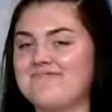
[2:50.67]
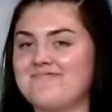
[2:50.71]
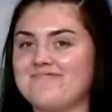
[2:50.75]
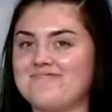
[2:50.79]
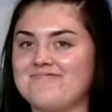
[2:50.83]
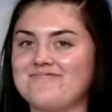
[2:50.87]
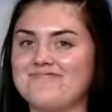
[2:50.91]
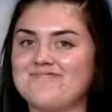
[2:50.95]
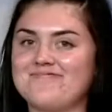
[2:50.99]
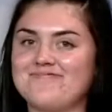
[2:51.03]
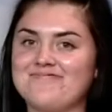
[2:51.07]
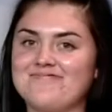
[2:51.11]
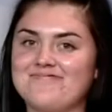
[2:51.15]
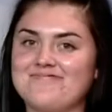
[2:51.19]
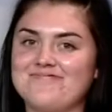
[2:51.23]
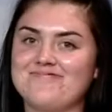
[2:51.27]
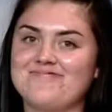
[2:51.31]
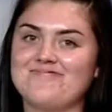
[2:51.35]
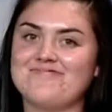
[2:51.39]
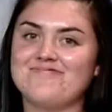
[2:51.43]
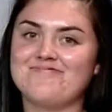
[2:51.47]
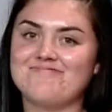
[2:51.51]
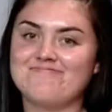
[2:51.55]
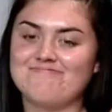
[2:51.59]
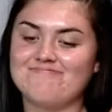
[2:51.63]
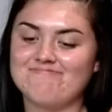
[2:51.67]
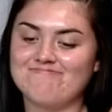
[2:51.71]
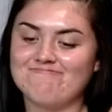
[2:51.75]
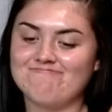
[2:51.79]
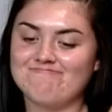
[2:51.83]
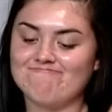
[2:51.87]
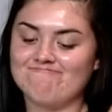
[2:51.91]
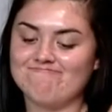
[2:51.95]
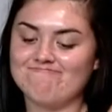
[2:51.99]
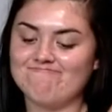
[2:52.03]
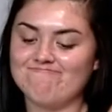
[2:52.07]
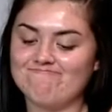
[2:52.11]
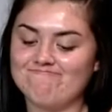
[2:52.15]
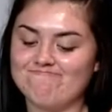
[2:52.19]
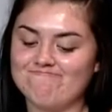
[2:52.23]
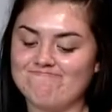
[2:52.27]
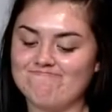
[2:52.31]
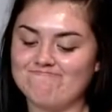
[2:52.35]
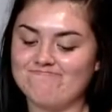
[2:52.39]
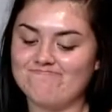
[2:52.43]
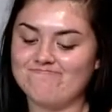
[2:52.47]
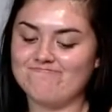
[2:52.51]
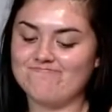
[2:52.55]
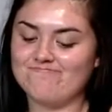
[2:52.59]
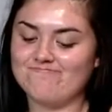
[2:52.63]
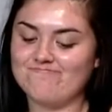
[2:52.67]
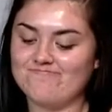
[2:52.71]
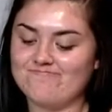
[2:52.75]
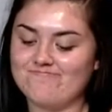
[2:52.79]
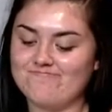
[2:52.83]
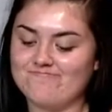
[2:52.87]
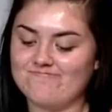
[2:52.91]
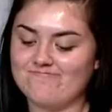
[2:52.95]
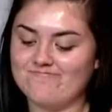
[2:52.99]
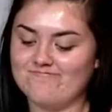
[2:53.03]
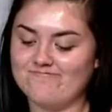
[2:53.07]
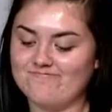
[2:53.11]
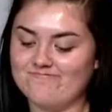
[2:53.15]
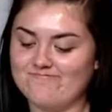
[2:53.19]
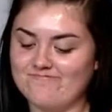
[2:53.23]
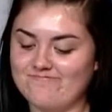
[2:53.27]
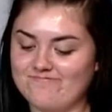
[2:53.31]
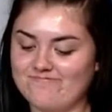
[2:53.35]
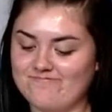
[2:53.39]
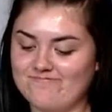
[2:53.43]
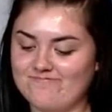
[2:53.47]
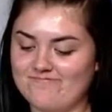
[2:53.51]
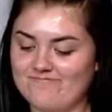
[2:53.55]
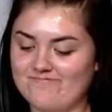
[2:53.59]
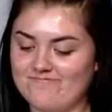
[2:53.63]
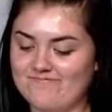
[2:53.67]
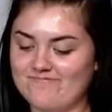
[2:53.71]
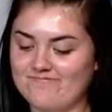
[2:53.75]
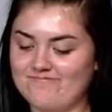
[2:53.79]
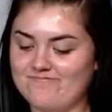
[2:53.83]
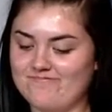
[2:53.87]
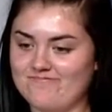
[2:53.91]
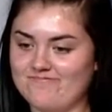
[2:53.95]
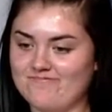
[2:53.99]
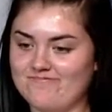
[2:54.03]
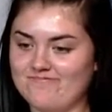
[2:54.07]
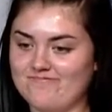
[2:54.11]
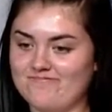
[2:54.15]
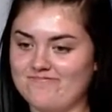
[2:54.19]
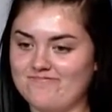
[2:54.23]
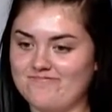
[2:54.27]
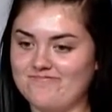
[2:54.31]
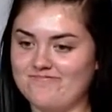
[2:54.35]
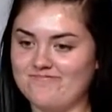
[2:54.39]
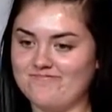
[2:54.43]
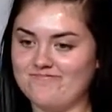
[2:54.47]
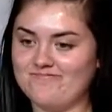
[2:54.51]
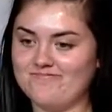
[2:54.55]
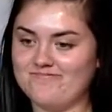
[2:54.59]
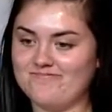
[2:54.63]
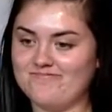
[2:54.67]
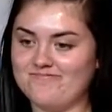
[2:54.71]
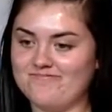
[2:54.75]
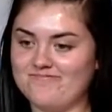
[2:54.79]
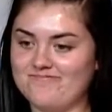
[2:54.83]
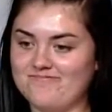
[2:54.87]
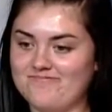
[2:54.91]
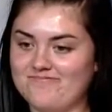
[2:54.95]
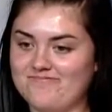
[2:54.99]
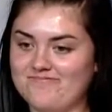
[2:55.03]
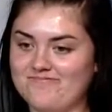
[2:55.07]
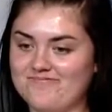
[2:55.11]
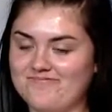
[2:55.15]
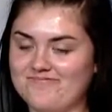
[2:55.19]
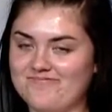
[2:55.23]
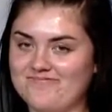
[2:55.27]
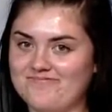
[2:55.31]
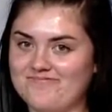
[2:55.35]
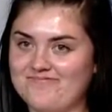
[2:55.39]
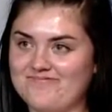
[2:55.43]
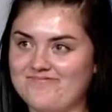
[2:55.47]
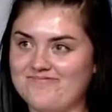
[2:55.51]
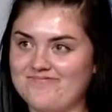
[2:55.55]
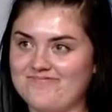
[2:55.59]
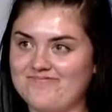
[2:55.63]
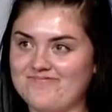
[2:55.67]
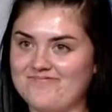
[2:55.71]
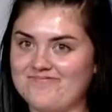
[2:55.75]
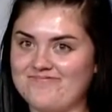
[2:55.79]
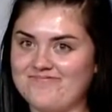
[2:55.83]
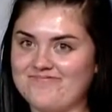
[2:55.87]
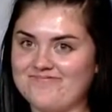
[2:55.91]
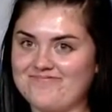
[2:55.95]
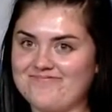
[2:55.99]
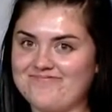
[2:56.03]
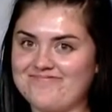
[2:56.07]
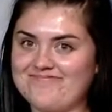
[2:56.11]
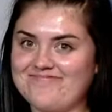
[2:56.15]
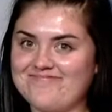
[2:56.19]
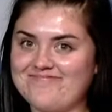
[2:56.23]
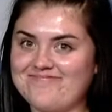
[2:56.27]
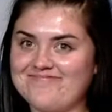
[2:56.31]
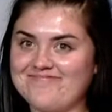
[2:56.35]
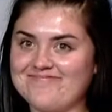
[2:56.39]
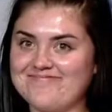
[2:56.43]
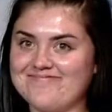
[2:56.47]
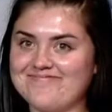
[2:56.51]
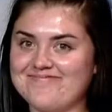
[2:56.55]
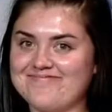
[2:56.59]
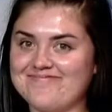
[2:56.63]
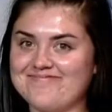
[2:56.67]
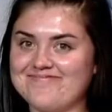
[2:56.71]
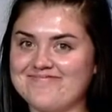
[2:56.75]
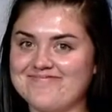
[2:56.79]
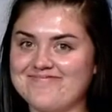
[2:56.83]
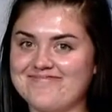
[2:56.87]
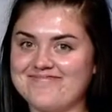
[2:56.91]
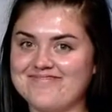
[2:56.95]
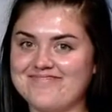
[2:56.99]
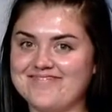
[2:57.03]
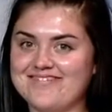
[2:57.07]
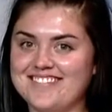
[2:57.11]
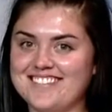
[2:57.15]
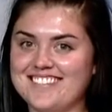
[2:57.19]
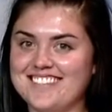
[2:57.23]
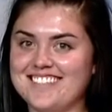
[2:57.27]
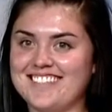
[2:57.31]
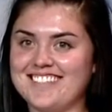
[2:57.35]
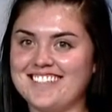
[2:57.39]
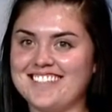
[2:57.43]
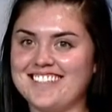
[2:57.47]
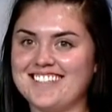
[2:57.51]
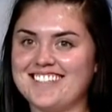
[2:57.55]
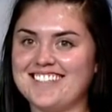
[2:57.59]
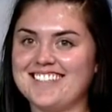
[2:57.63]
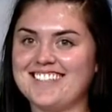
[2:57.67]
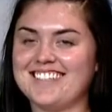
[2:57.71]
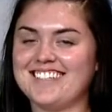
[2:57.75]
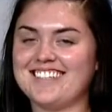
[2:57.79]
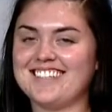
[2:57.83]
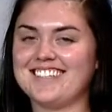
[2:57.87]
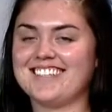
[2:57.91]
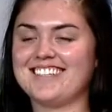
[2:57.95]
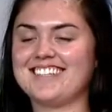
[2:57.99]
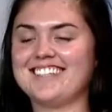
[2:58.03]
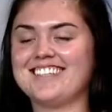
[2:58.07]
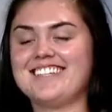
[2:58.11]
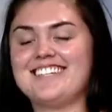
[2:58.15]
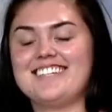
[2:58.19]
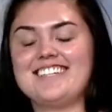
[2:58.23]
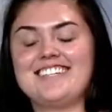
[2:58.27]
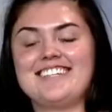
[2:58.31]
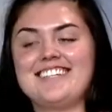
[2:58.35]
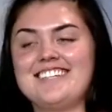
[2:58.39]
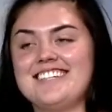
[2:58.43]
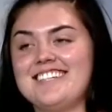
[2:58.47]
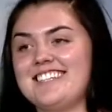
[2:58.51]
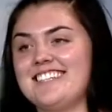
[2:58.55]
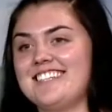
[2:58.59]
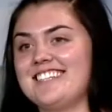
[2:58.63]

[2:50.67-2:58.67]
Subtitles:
(silent)